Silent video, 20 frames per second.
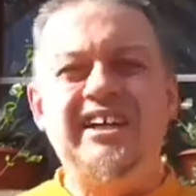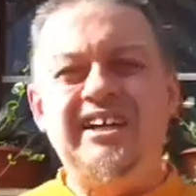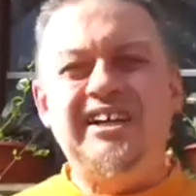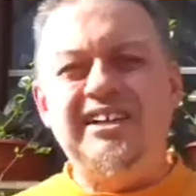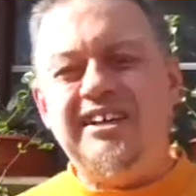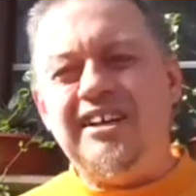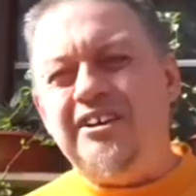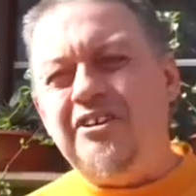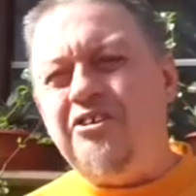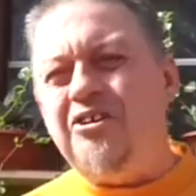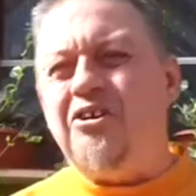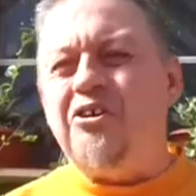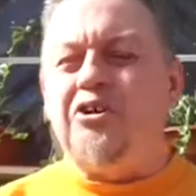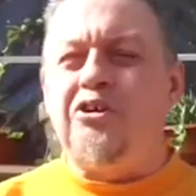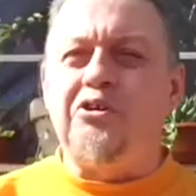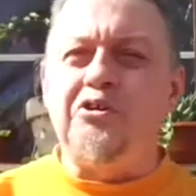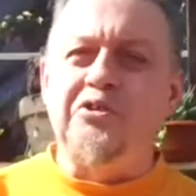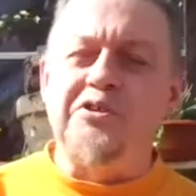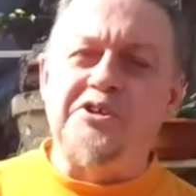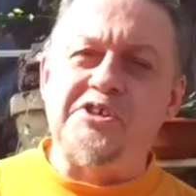they're not
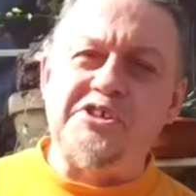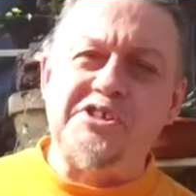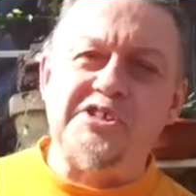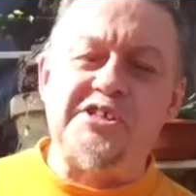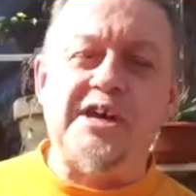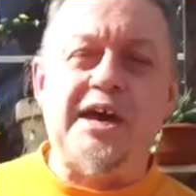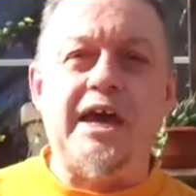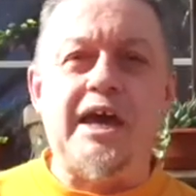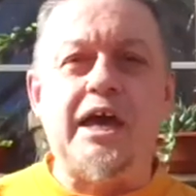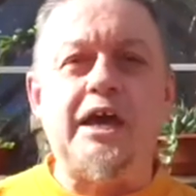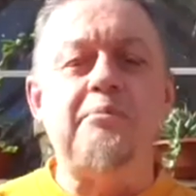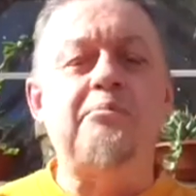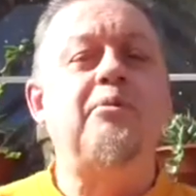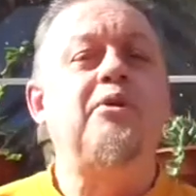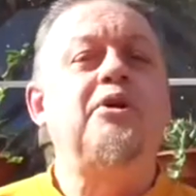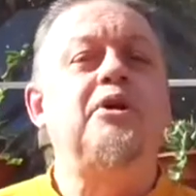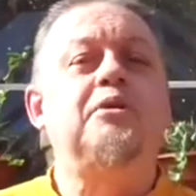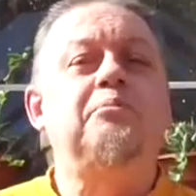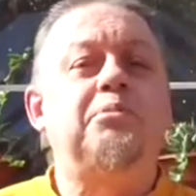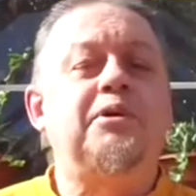all the same,
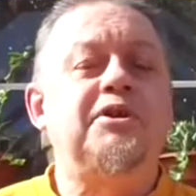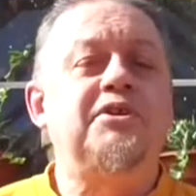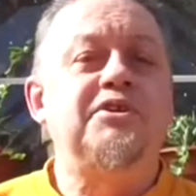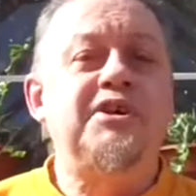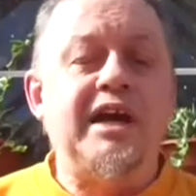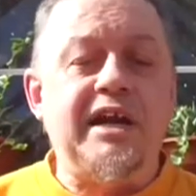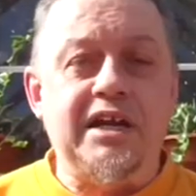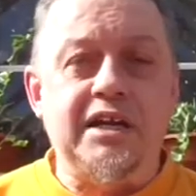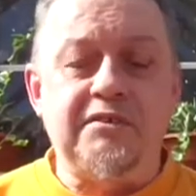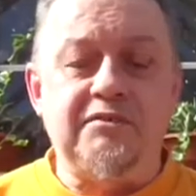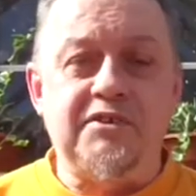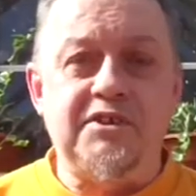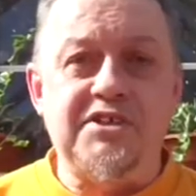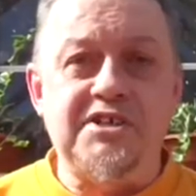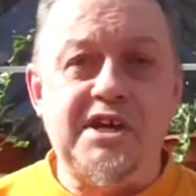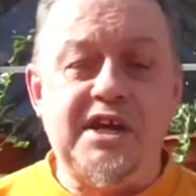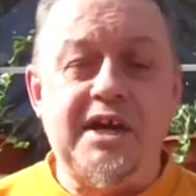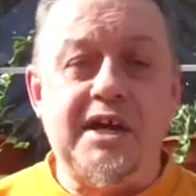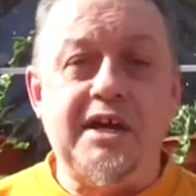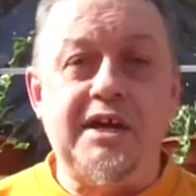but at the end of the
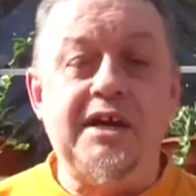day